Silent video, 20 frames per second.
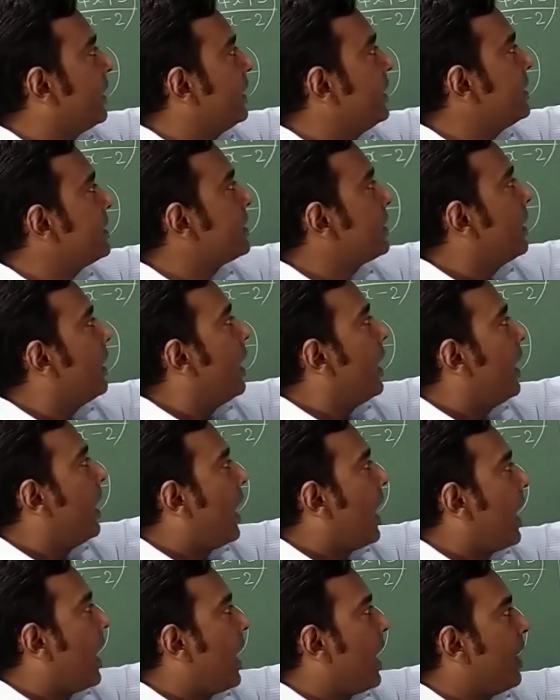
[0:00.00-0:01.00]
is
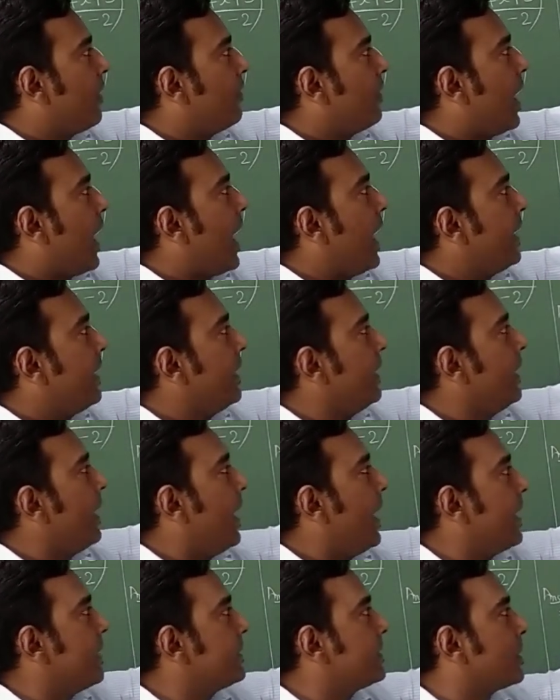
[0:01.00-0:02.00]
I have added
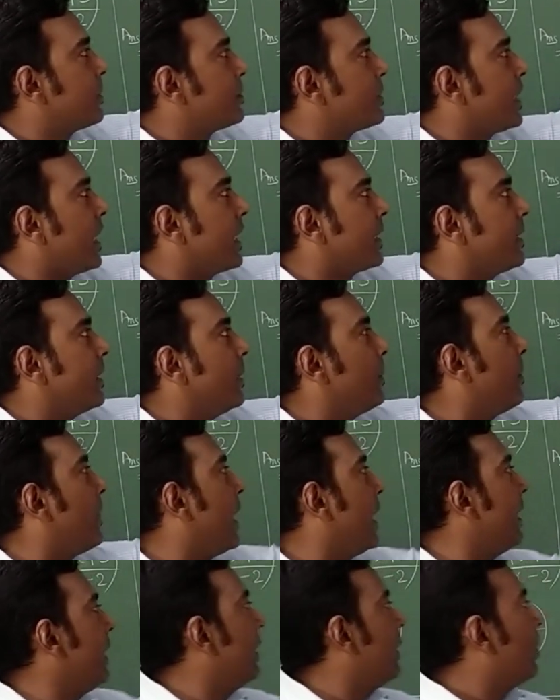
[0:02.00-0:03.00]
and subtracted
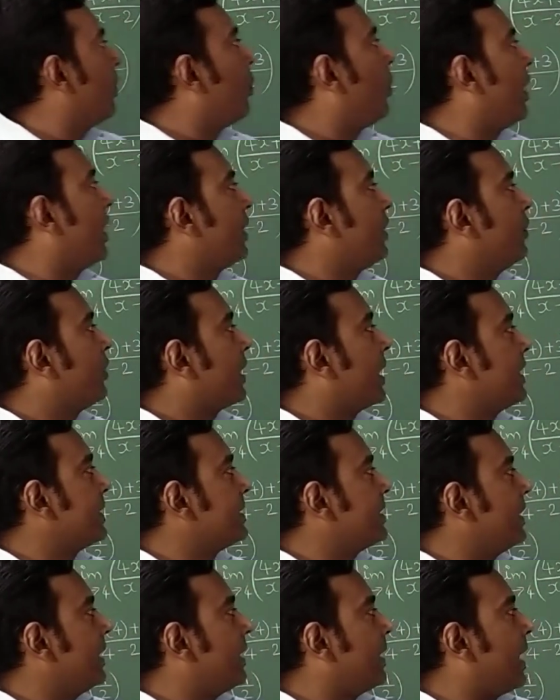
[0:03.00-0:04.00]
by 1. You can
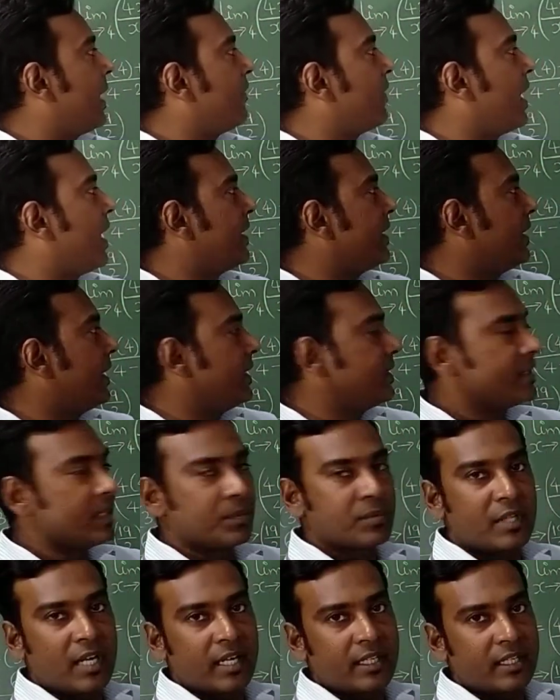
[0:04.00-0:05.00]
see here I have added and
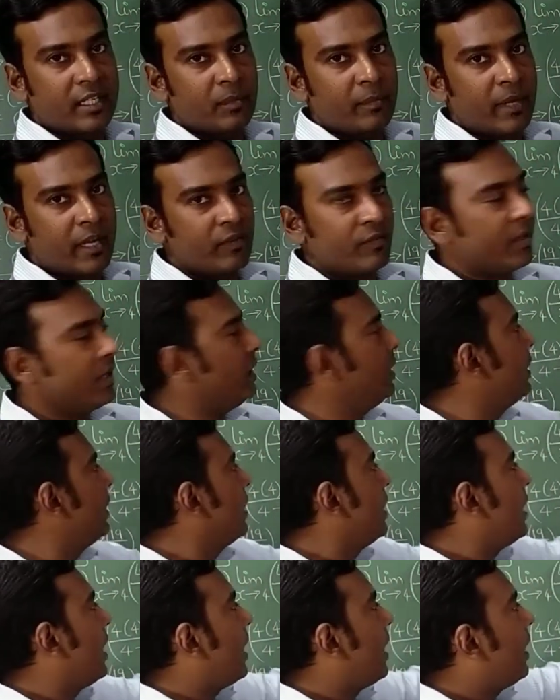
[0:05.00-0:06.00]
subtracted by 1.
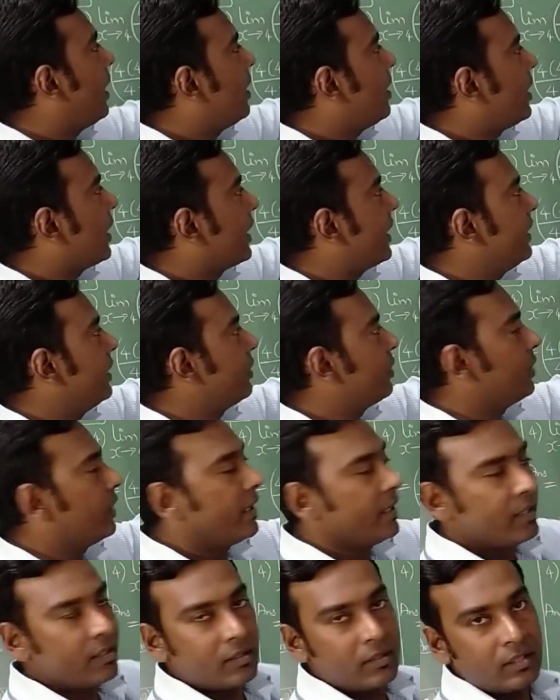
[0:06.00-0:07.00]
Again it will
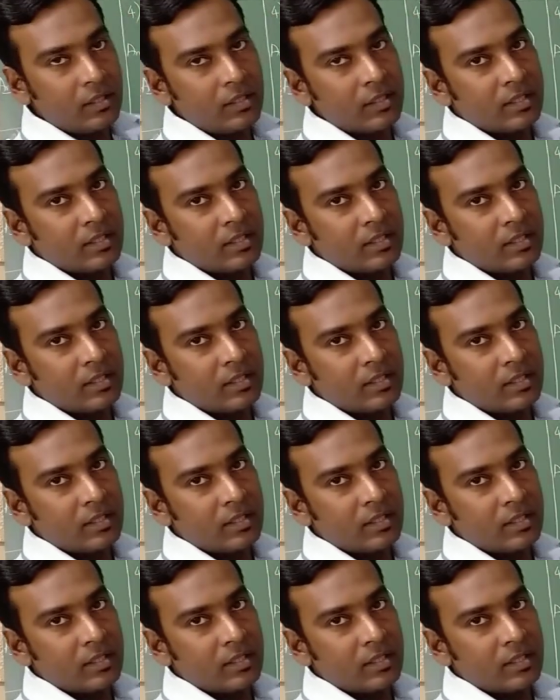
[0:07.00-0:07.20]
get the